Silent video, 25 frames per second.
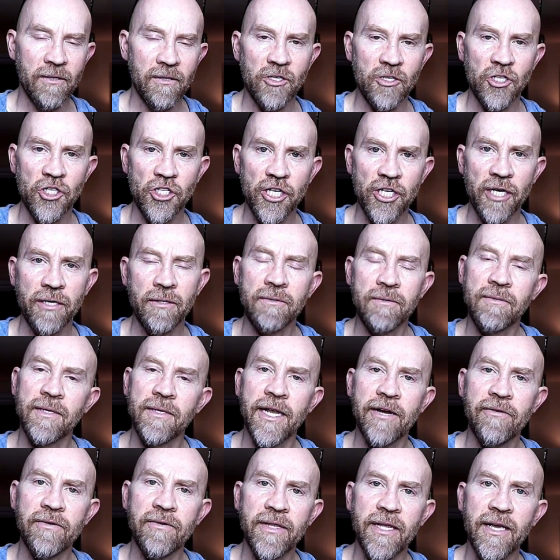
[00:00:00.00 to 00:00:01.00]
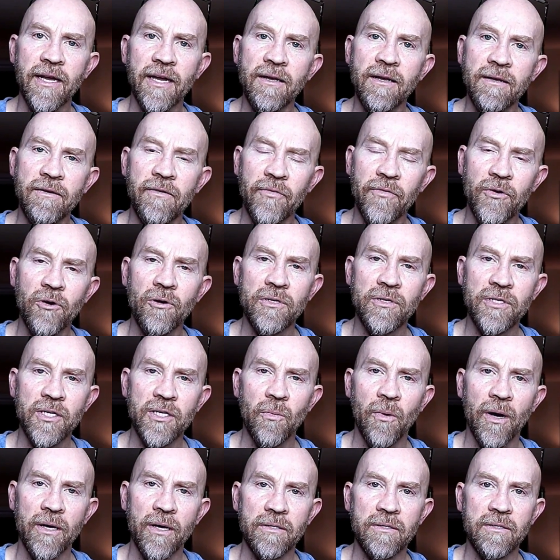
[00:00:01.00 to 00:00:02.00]
shit here and there. Of course he
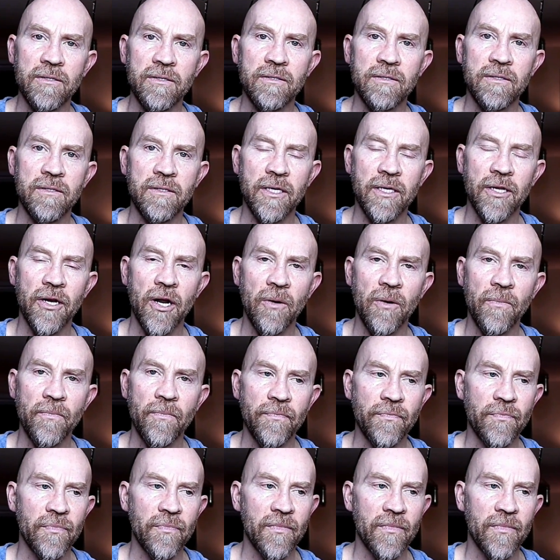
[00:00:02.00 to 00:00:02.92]
was, you know.